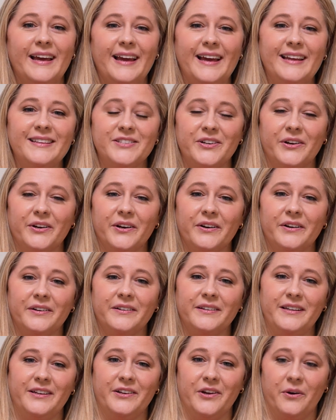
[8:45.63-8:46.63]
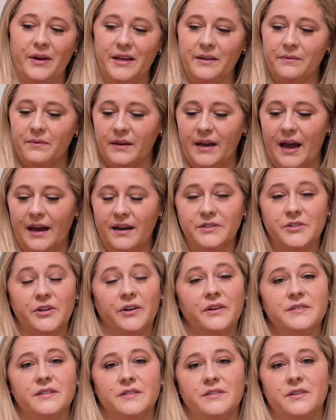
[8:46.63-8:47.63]
in turn, it kind of
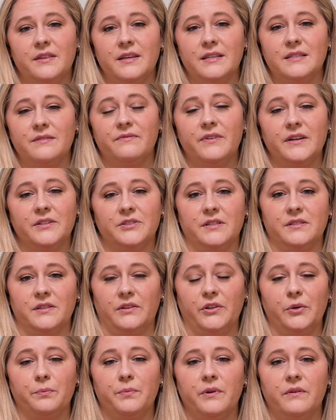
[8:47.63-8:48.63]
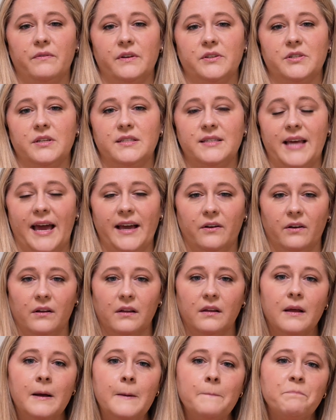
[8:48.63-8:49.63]
turns into this vicious loop and vicious
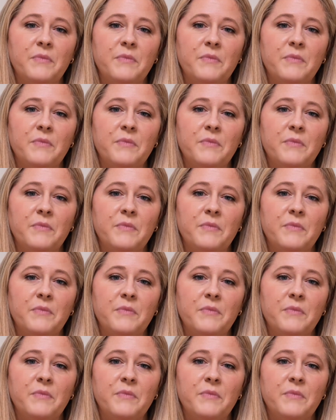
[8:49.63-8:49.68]
cycle.